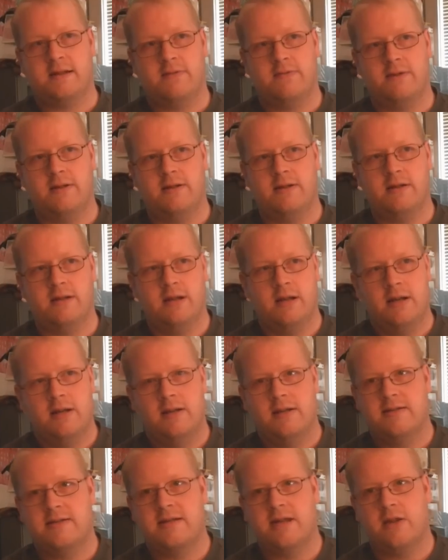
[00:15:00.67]

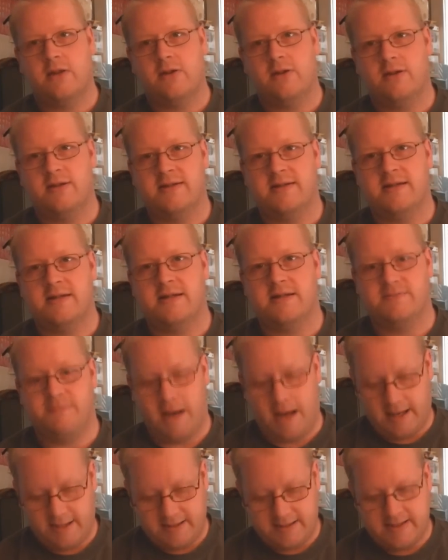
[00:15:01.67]
the seller listed as
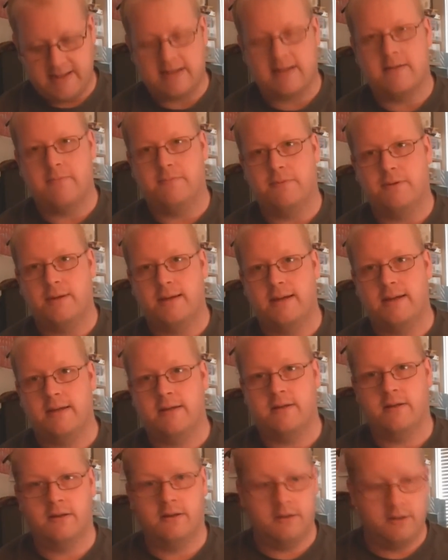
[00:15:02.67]
boxed and complete.
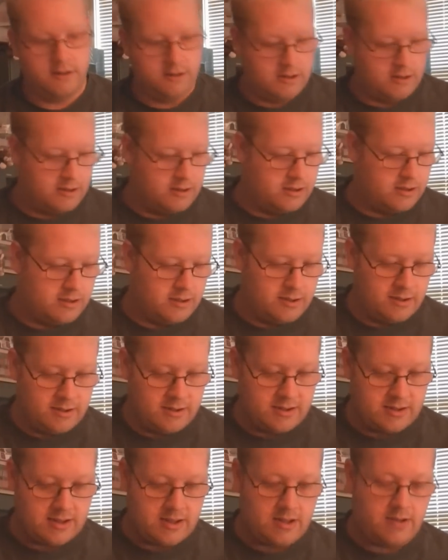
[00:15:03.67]

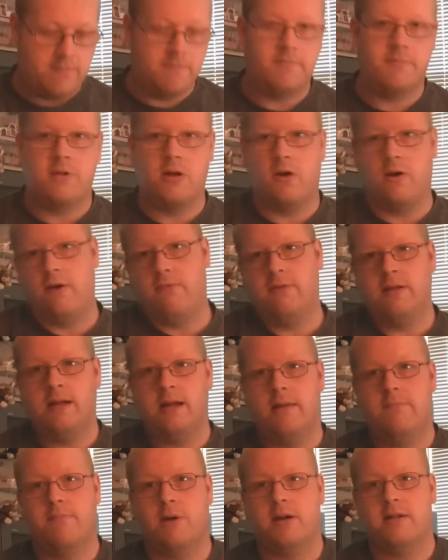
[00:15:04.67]
So, I went
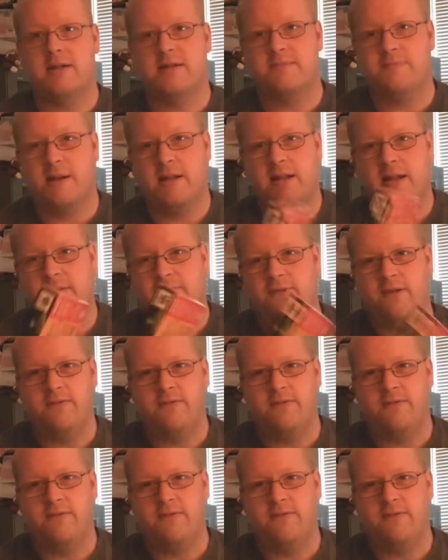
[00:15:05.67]
ahead and bought this, paid like